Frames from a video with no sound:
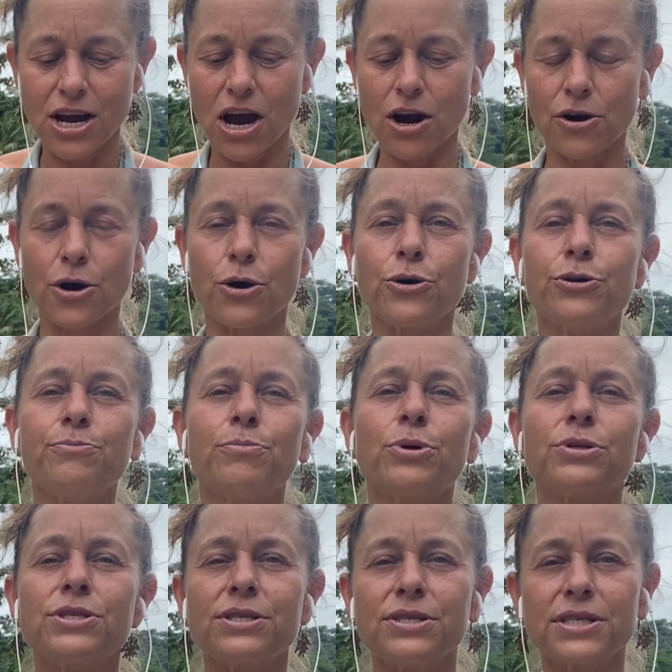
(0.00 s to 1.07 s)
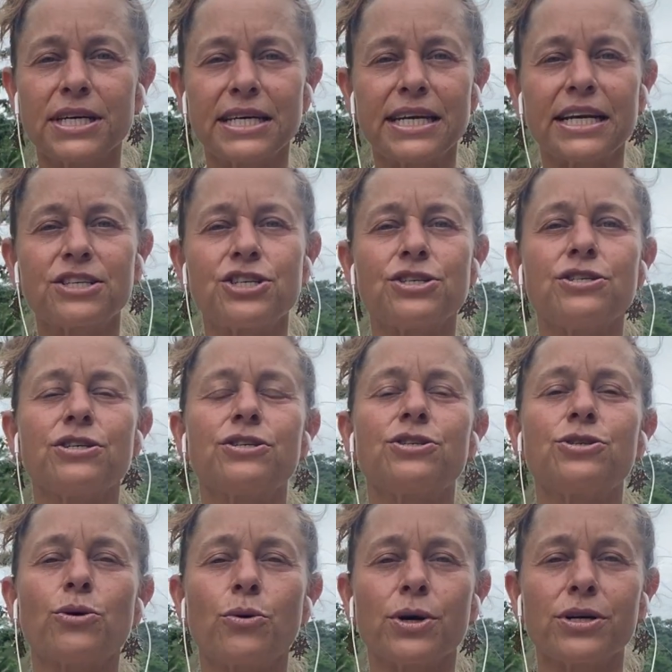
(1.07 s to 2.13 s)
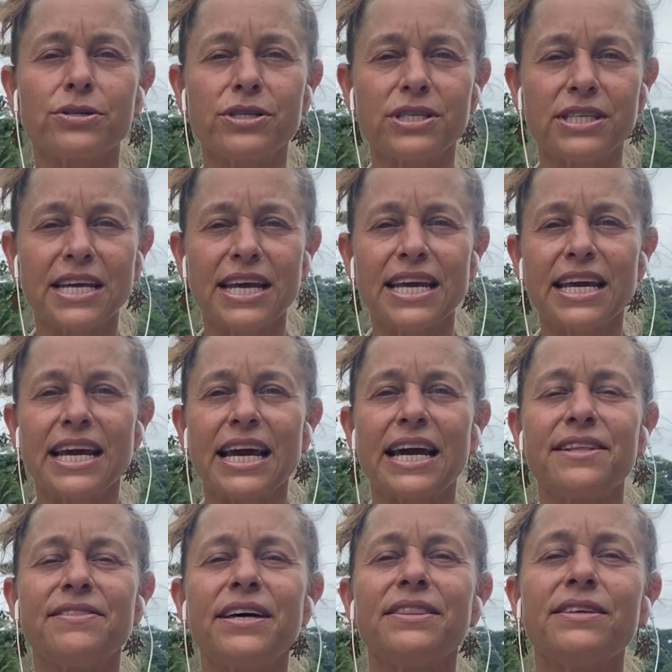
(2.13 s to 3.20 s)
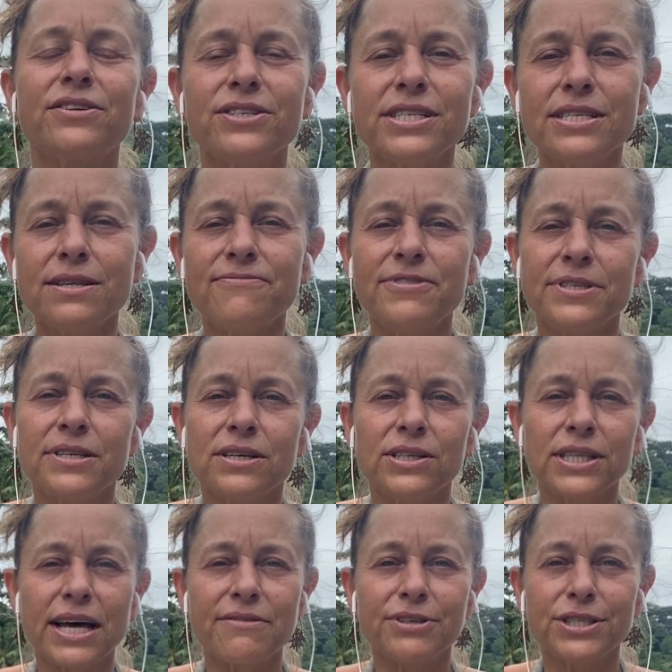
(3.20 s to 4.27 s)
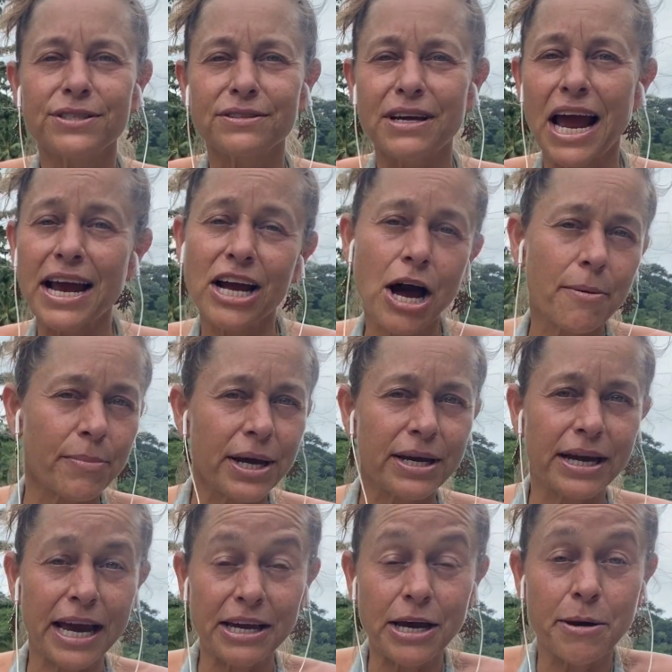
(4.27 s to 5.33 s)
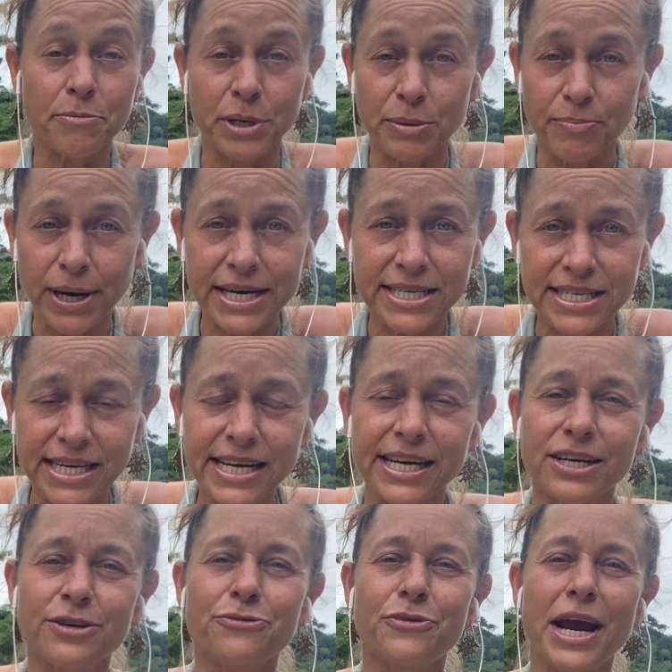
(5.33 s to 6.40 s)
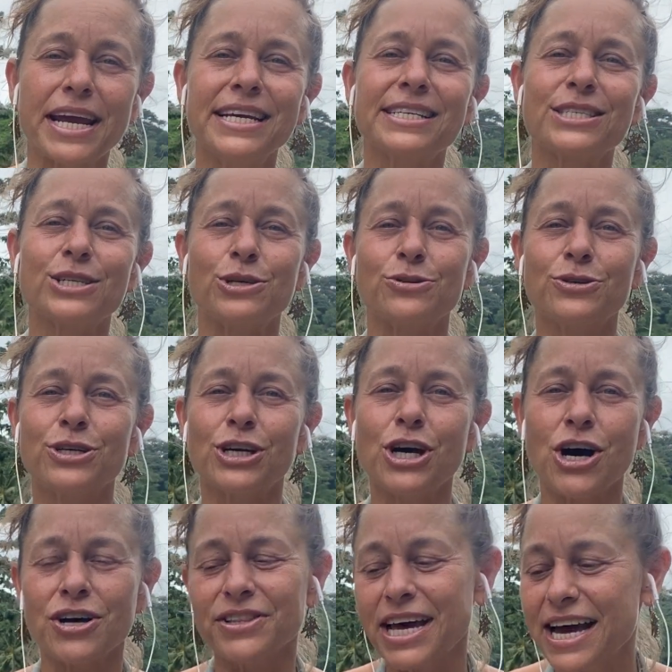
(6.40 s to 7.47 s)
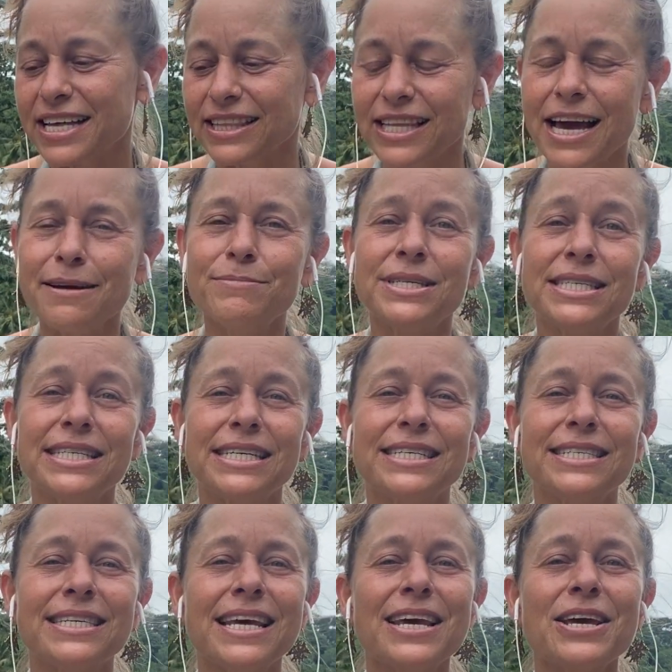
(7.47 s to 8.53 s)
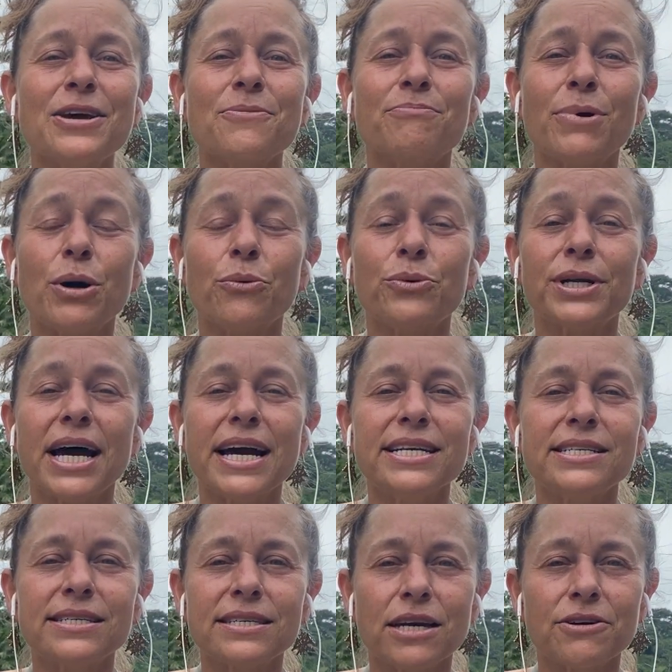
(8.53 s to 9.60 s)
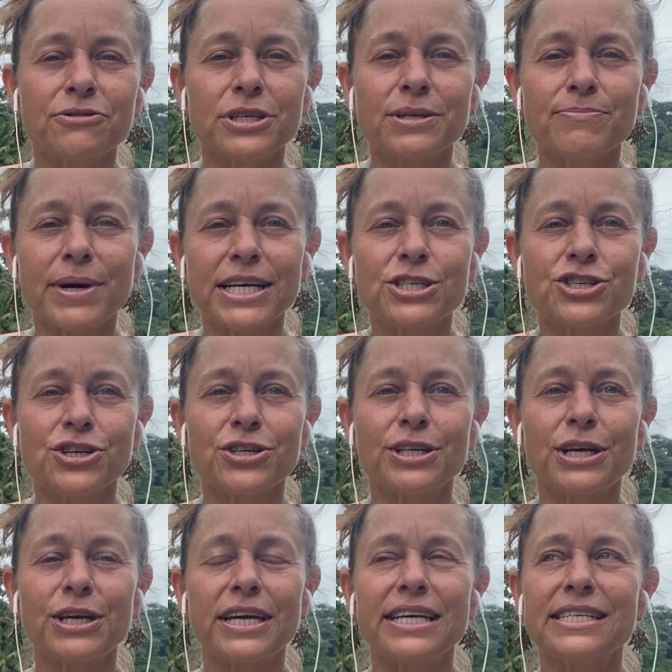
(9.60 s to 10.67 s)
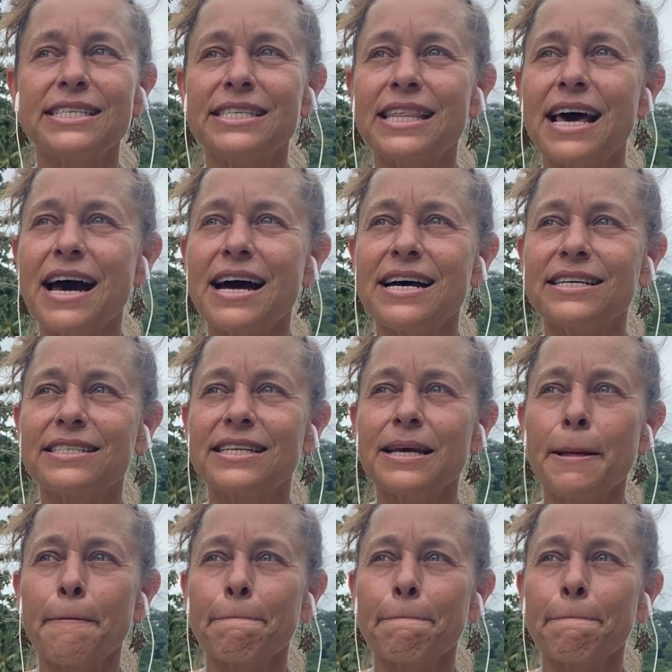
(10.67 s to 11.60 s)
our own personal connection to Source. And then there is the physical level. I got bit by a tick, right? So you could call that Lyme disease. But what I discovered in my journey is that